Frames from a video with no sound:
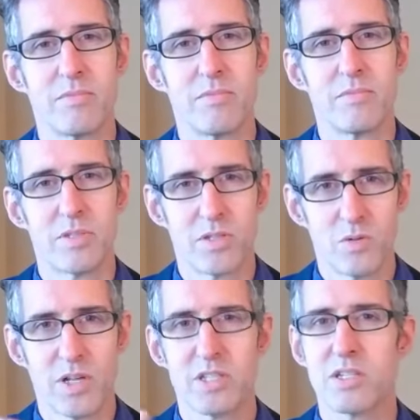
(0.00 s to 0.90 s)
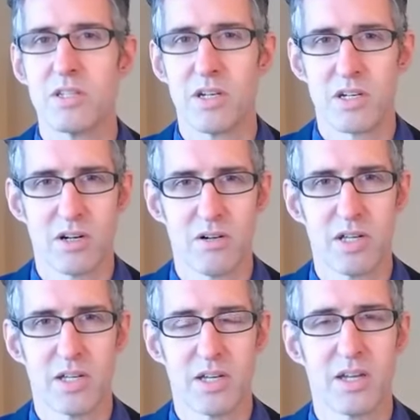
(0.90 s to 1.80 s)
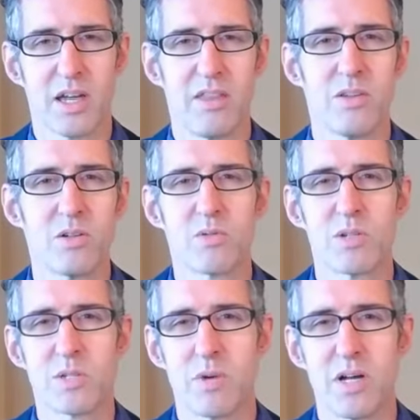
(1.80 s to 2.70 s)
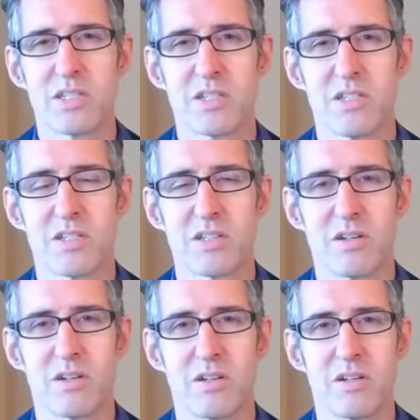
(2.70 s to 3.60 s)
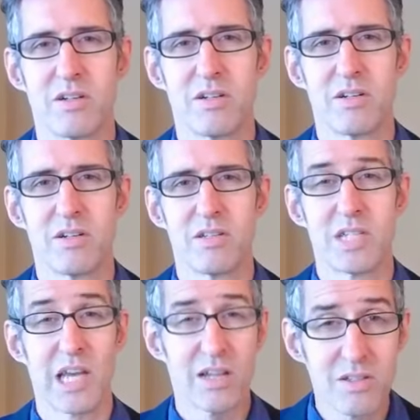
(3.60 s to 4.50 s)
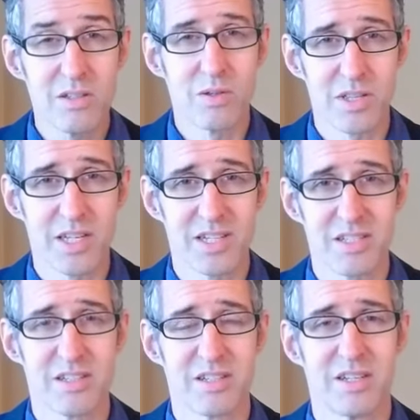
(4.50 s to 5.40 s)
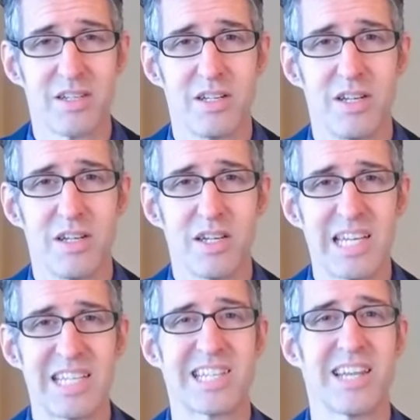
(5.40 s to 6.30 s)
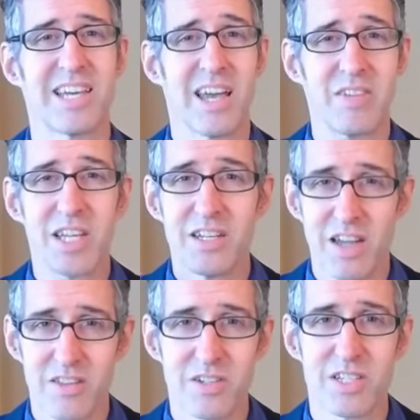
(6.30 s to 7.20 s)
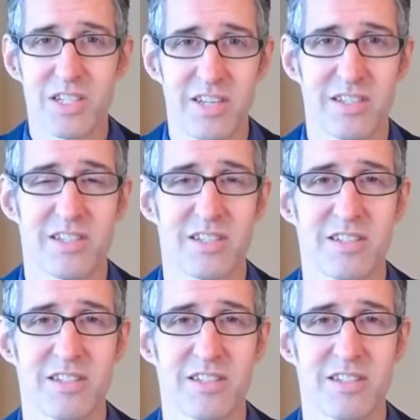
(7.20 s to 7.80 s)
to what's occurring and those responses tell you things it's like having another sense.